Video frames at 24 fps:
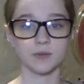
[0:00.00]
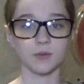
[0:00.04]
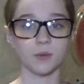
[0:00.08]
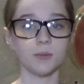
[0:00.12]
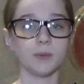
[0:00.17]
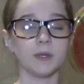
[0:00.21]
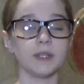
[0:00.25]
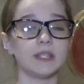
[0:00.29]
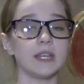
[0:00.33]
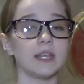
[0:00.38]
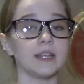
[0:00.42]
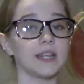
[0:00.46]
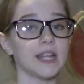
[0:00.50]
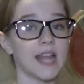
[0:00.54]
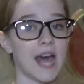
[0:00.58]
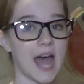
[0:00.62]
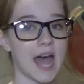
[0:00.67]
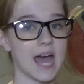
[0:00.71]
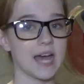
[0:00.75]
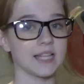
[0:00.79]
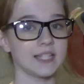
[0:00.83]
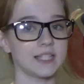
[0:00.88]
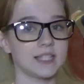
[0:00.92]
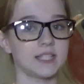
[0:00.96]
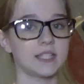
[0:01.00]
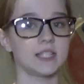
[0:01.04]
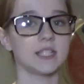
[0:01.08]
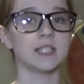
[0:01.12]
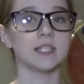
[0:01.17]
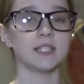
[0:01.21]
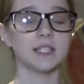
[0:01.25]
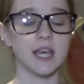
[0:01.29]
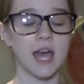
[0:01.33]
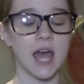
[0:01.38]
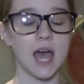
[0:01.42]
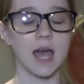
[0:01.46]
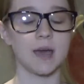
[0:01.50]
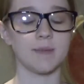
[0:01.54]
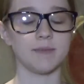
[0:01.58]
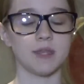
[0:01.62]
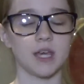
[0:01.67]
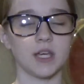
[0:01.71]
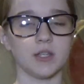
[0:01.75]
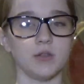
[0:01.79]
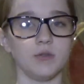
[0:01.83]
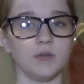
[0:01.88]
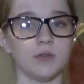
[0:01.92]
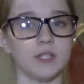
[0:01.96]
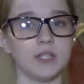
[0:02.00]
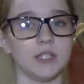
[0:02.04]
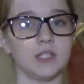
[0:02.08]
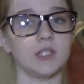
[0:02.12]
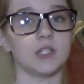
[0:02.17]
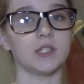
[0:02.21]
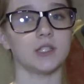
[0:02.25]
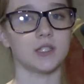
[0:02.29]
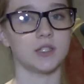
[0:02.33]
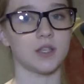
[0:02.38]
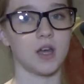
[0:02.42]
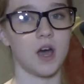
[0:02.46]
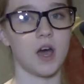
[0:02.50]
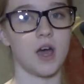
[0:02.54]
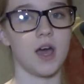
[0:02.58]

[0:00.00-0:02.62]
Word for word: will be the last time that you need to saw